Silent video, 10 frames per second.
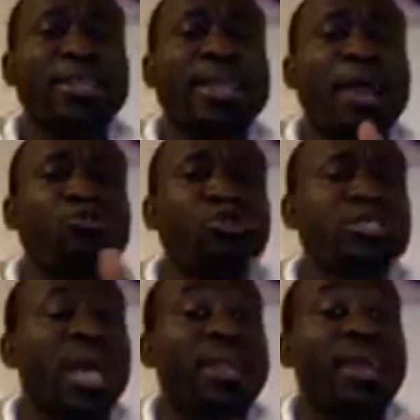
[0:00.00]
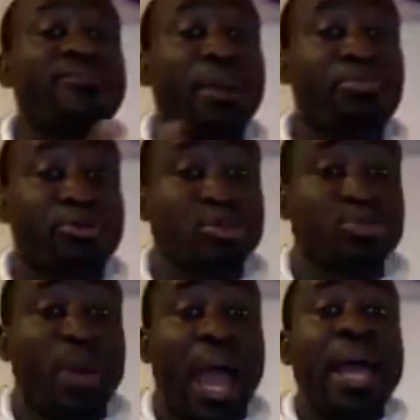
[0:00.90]
that you shall never
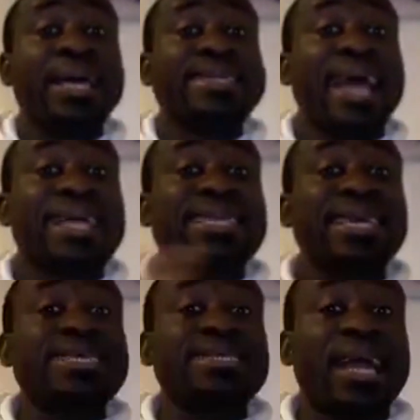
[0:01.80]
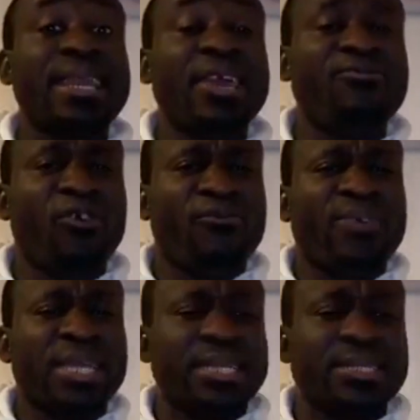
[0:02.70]
prosper. That is an evil
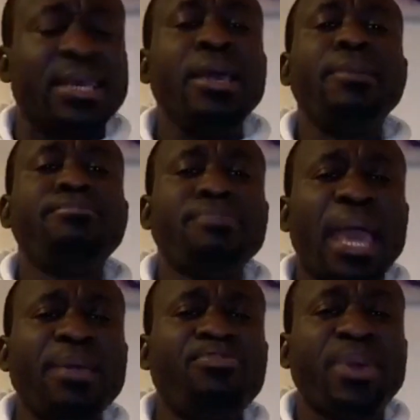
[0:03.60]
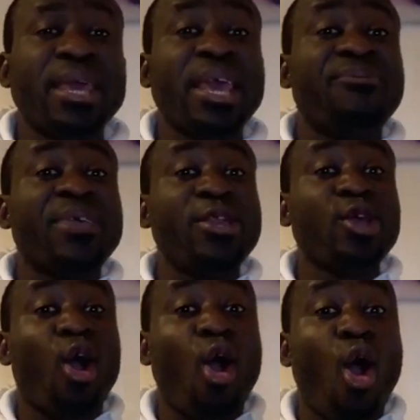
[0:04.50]
verdict. Maybe even
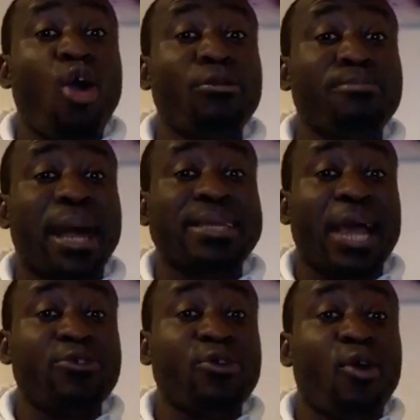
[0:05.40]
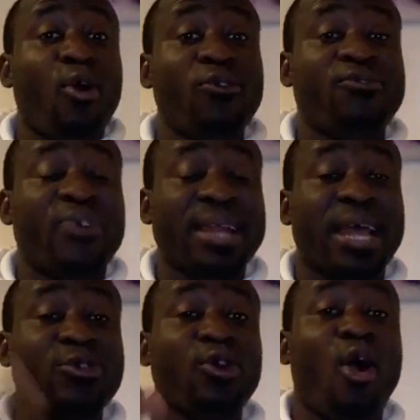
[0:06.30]
your own mother, your own father,
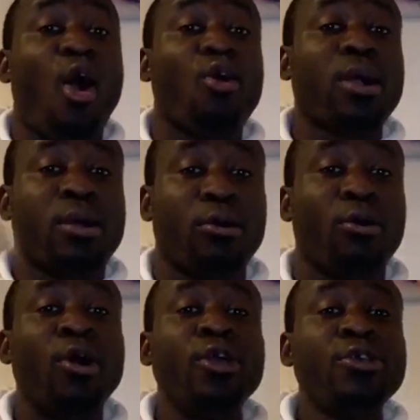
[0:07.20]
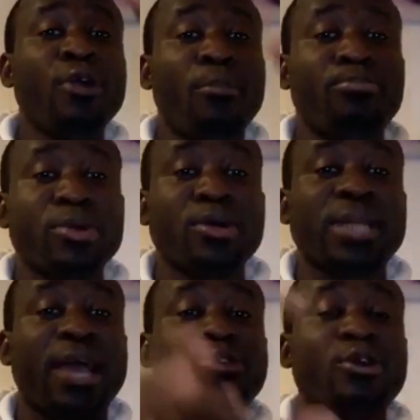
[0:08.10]
your uncle, your brother,
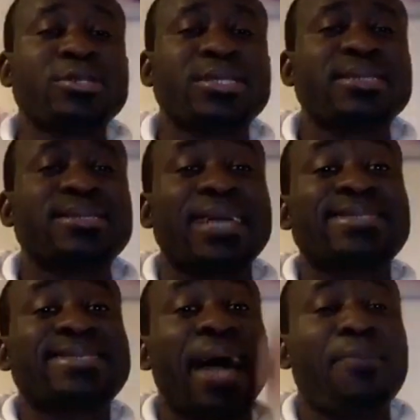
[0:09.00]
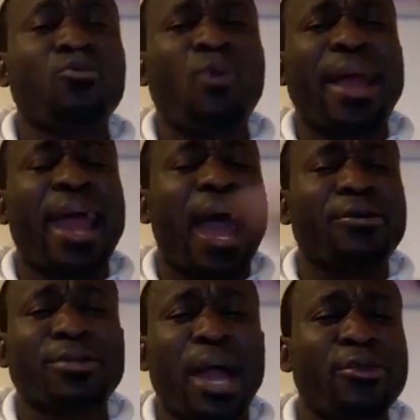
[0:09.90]
your sister, someone
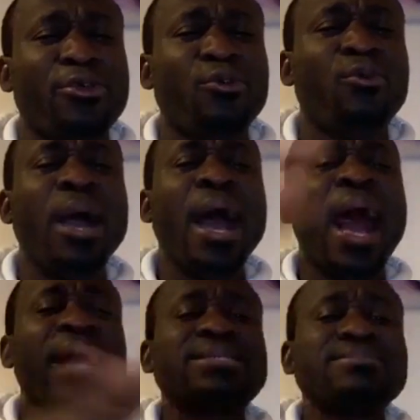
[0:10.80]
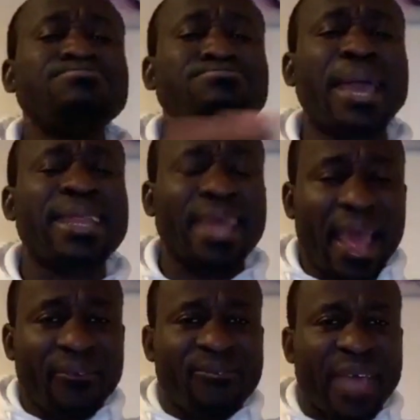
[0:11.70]
around you has made a
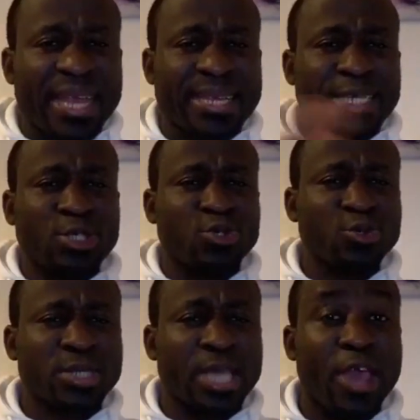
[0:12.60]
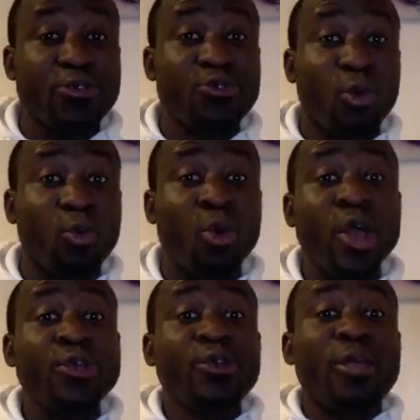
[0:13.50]
verdict to say you,
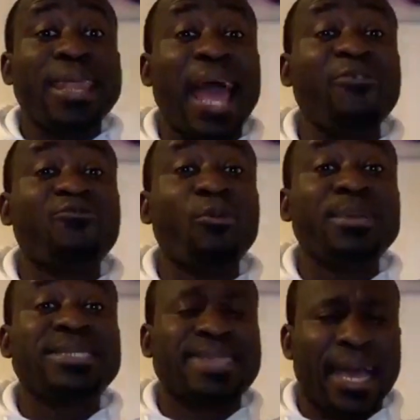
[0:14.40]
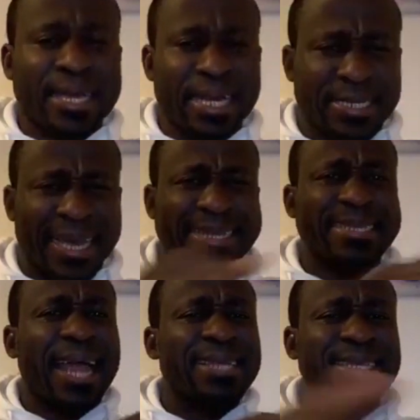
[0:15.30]
your life will be stagnated.
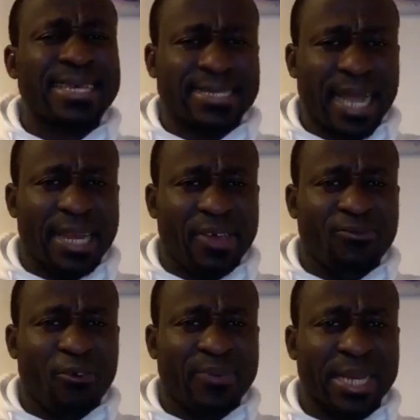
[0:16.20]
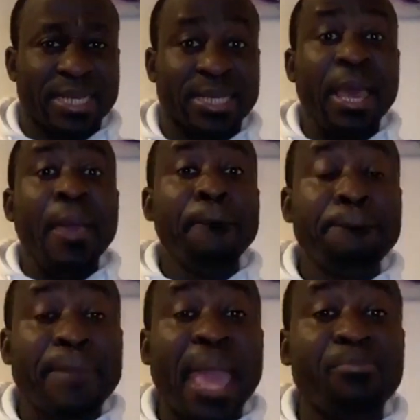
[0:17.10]
That is an evil verdict.
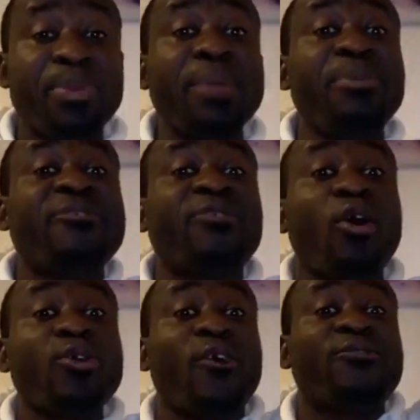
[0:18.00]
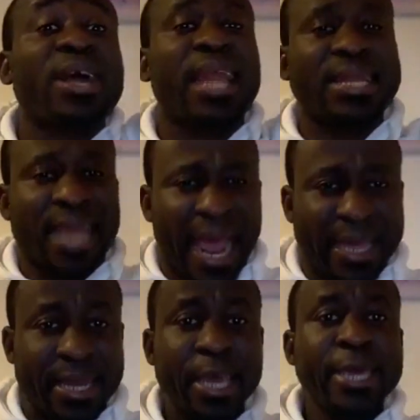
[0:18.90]
Maybe before your father died,
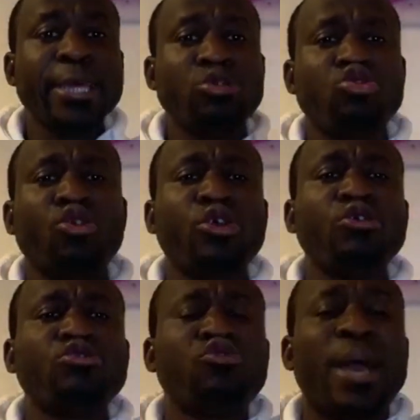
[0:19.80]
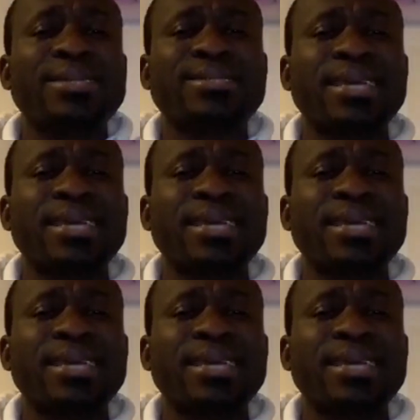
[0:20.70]
he he took you to a